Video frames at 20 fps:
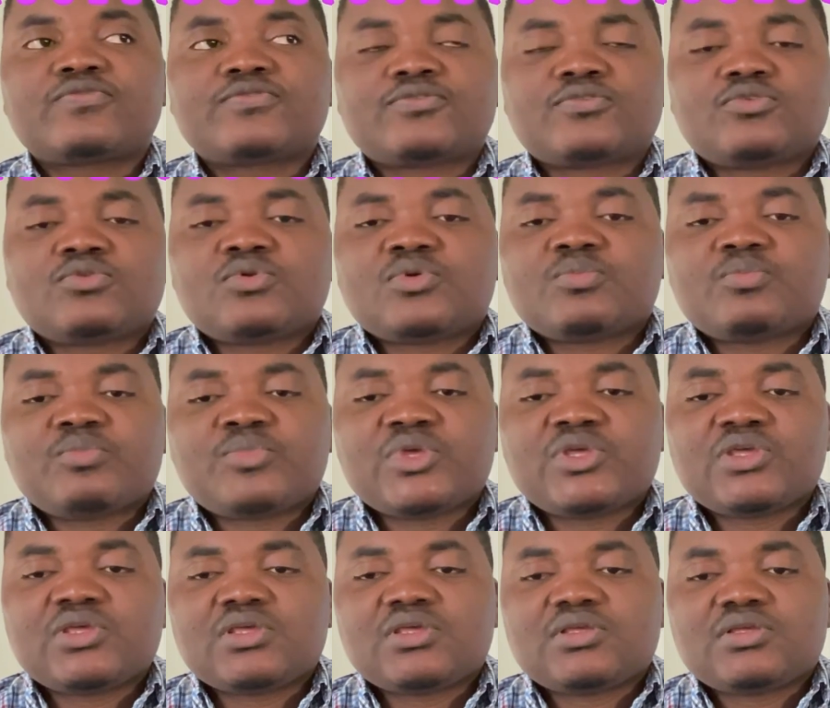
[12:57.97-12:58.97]
to
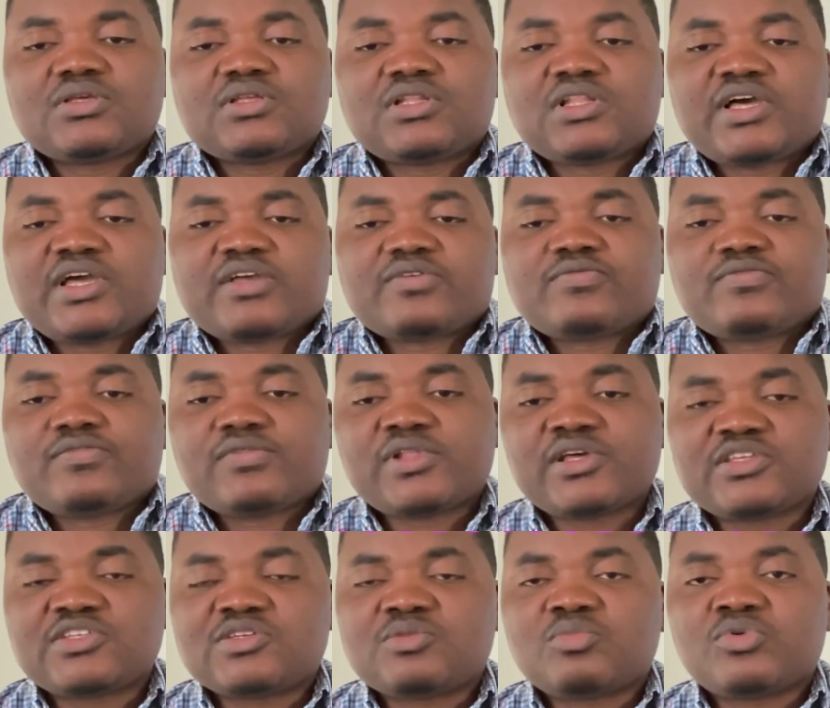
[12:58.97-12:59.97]
be like
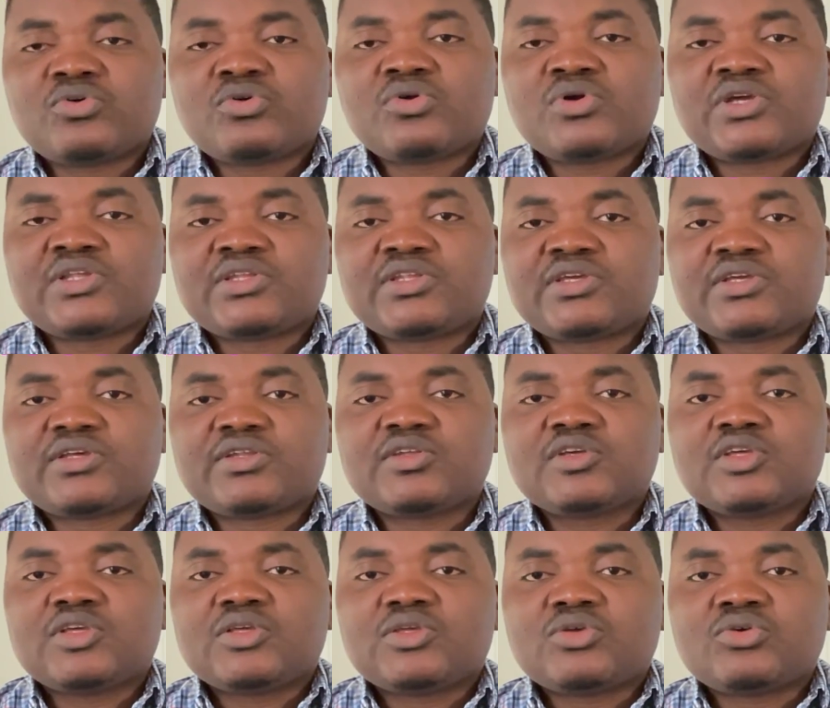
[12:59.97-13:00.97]
flexible, and then
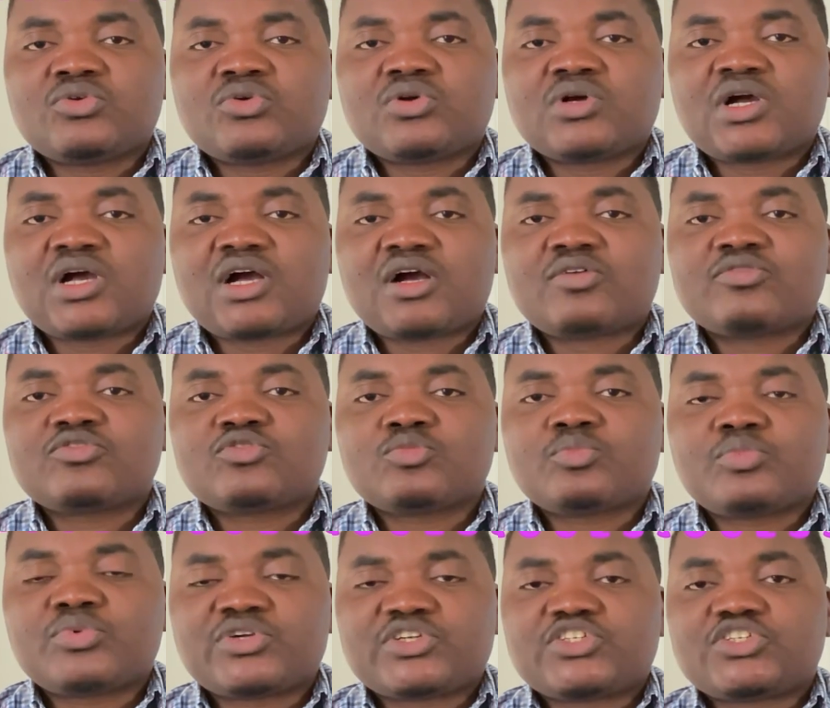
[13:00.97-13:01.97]
you don't have to
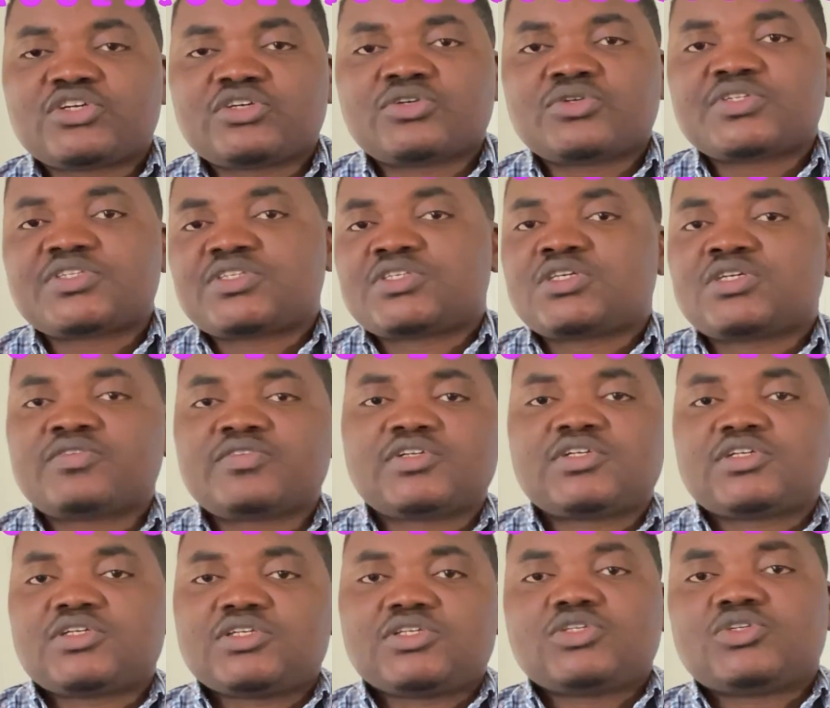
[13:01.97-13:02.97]
pressure yourself.
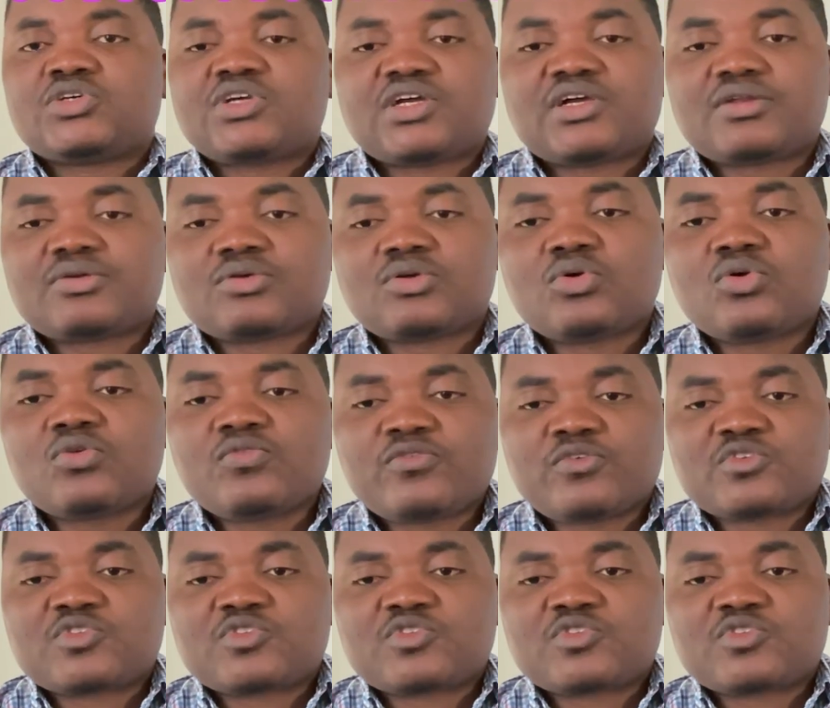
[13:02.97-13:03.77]
You can go for